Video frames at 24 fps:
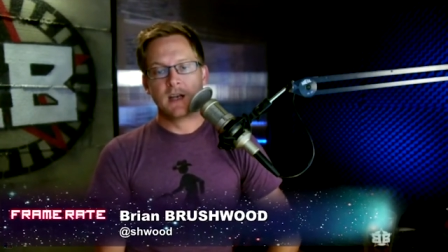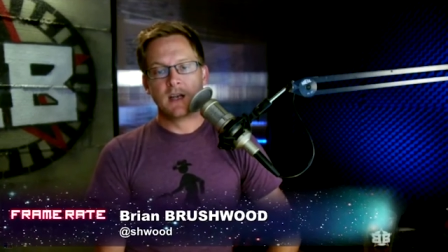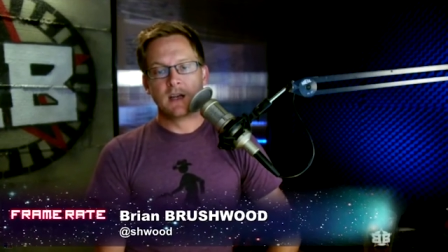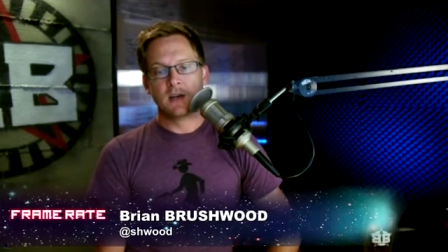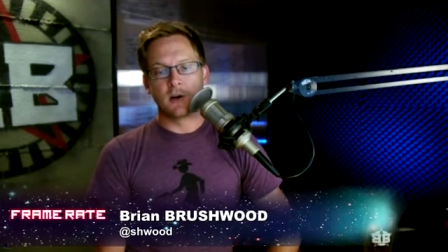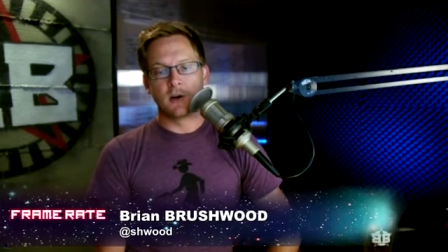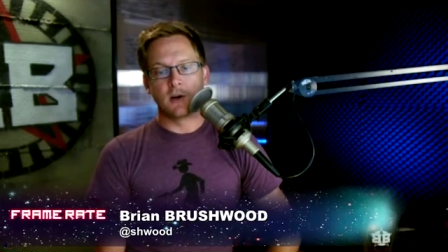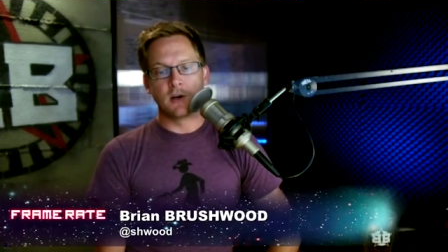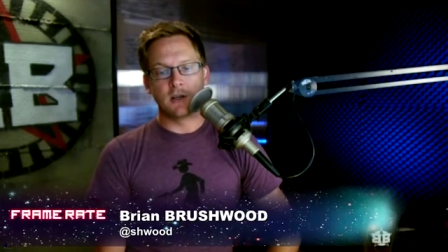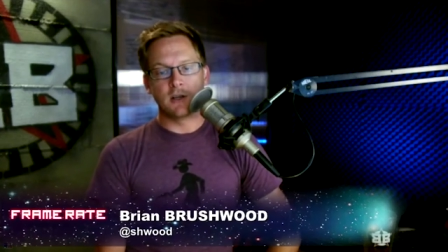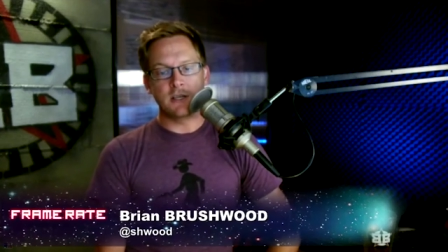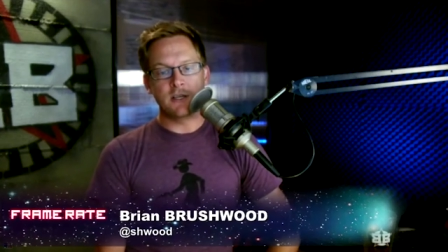
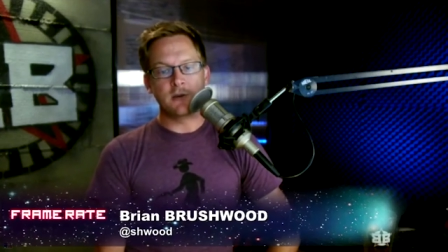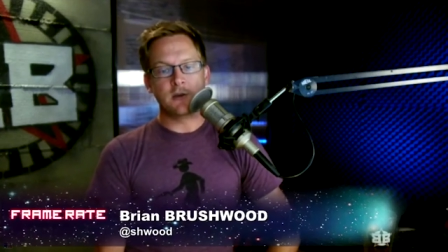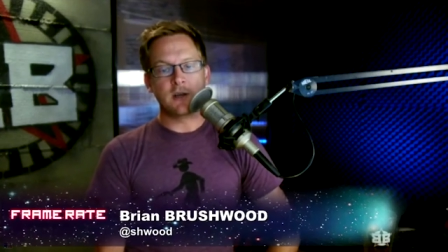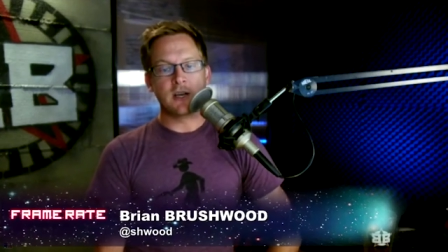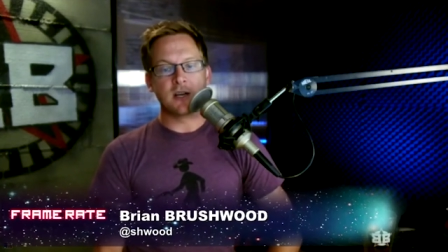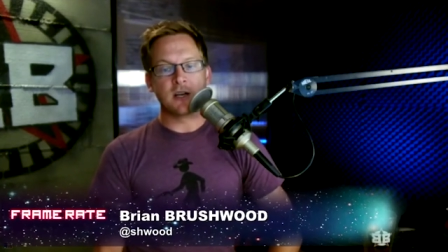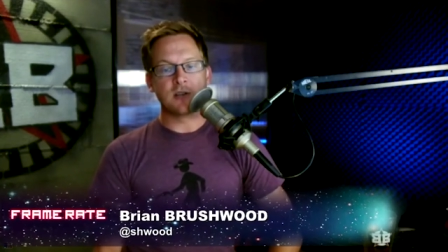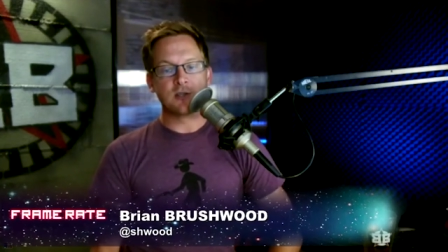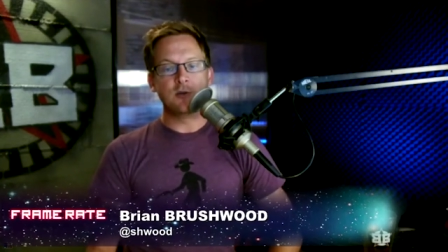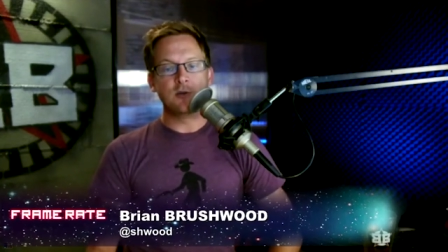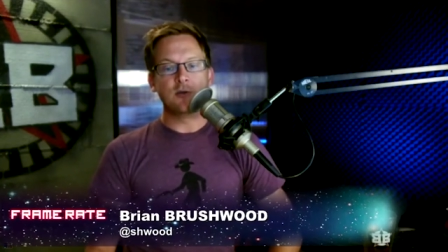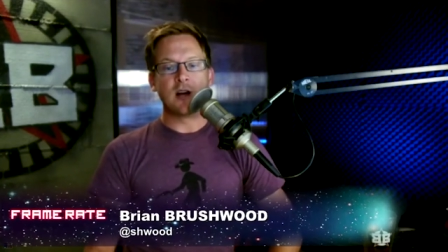Currently, you get a
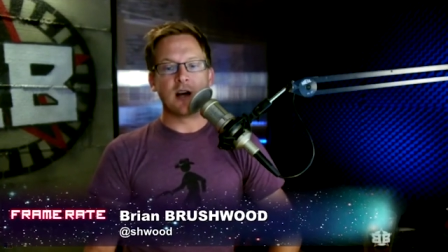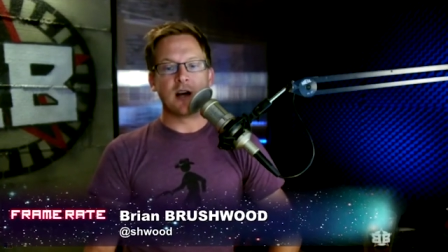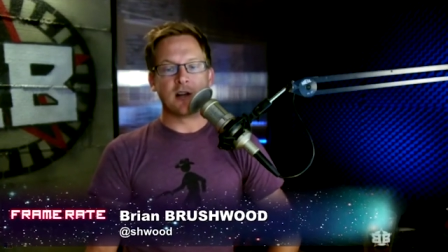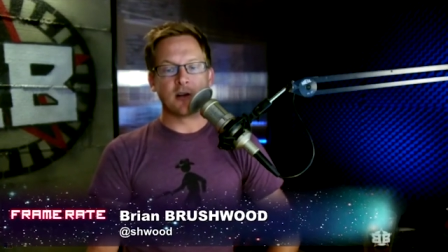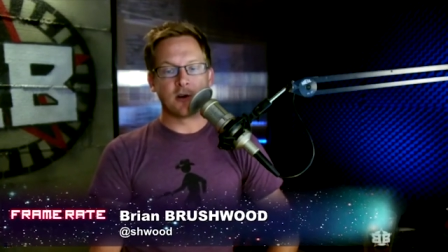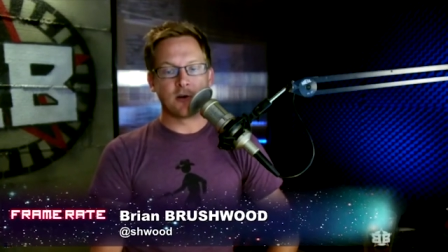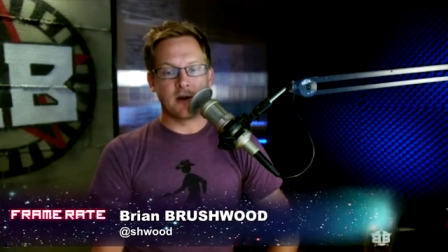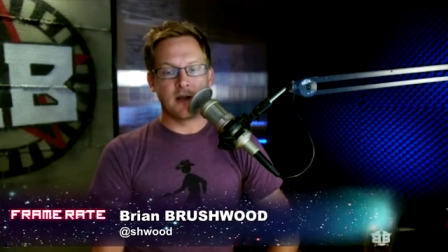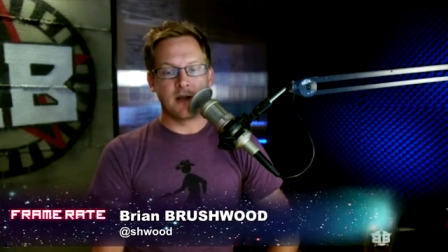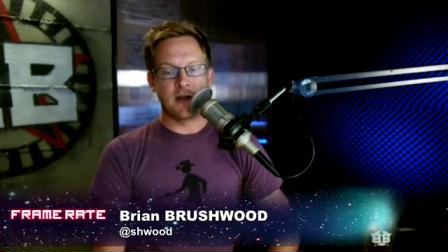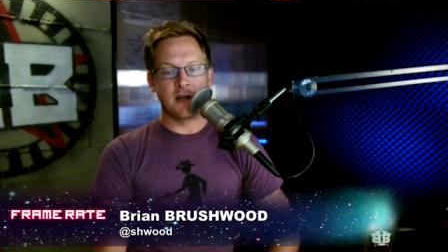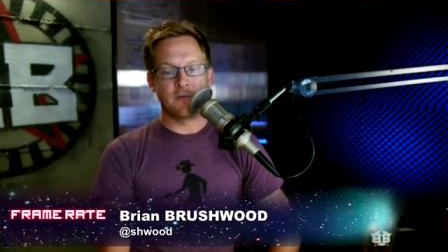$2
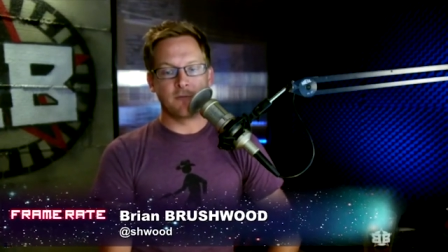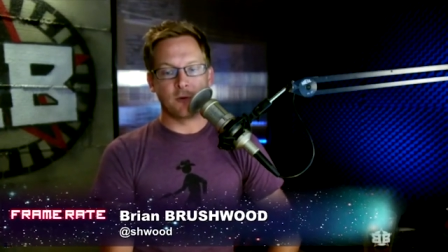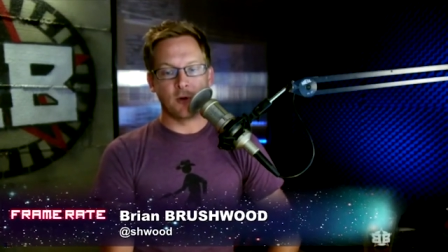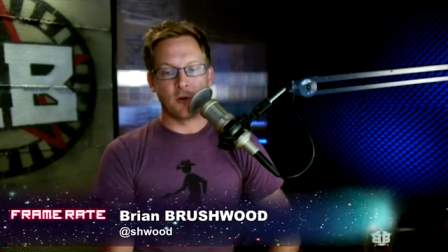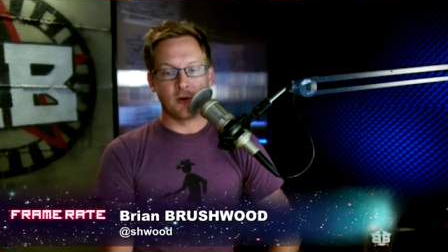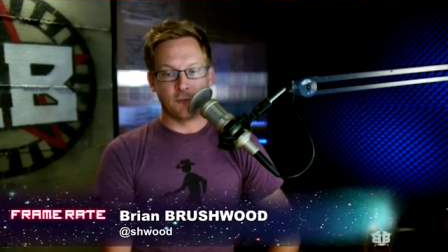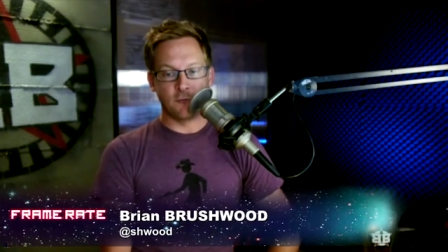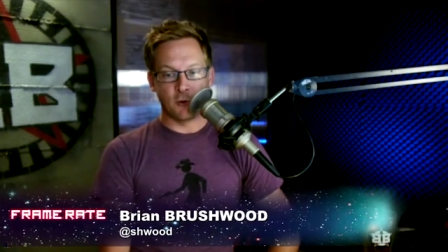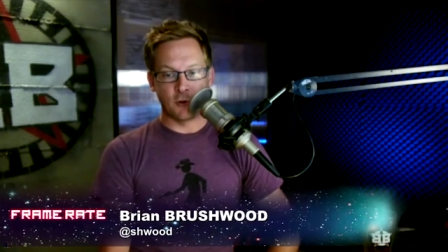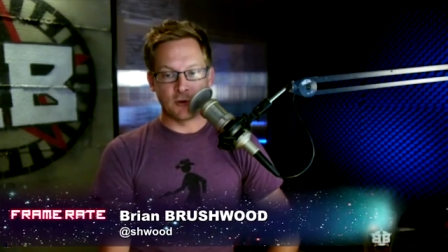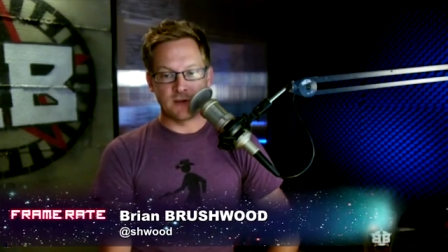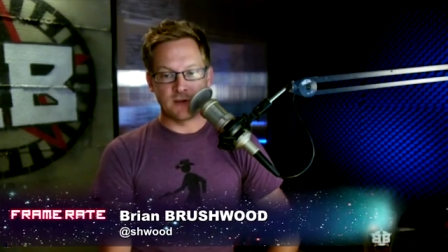credit for the
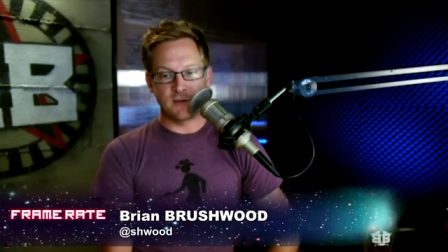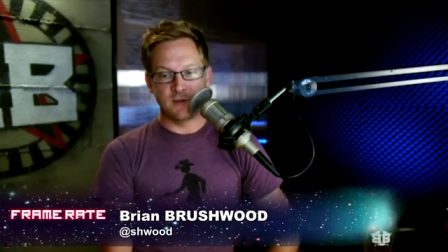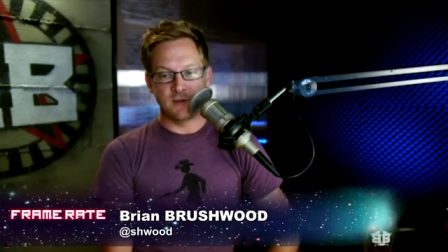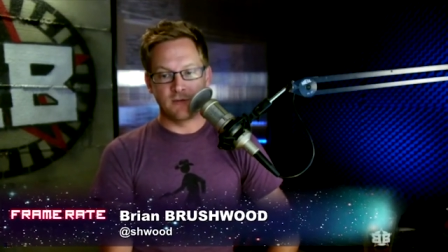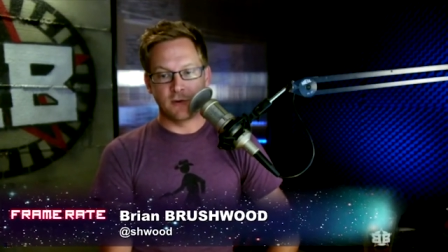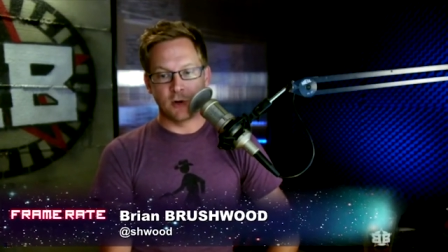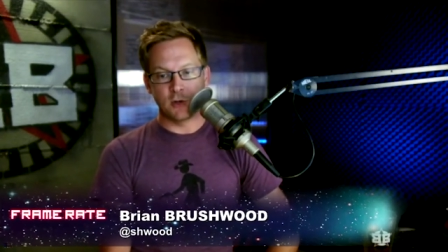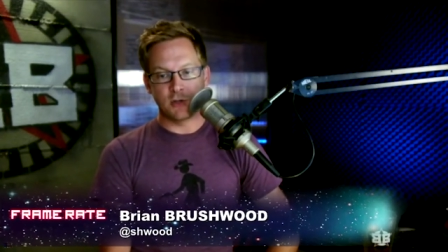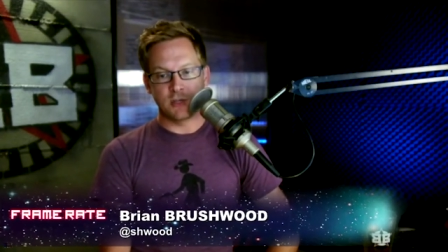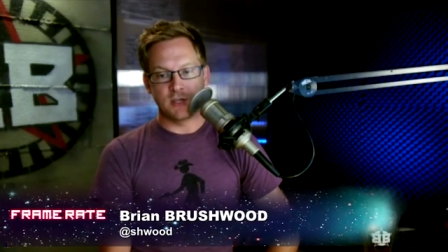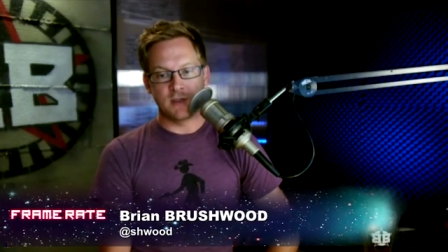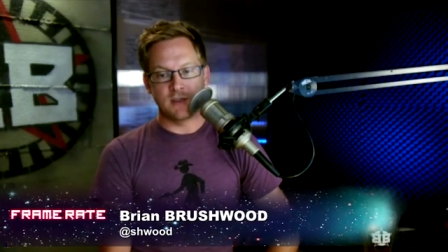first
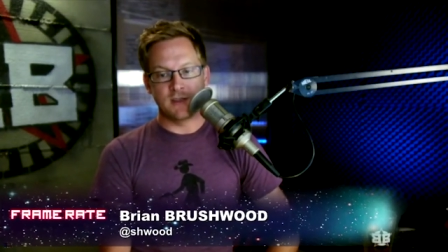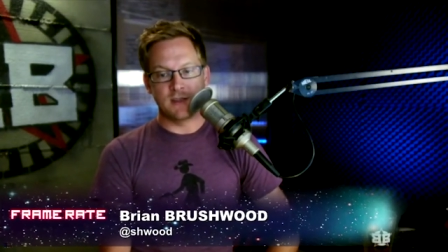conversion.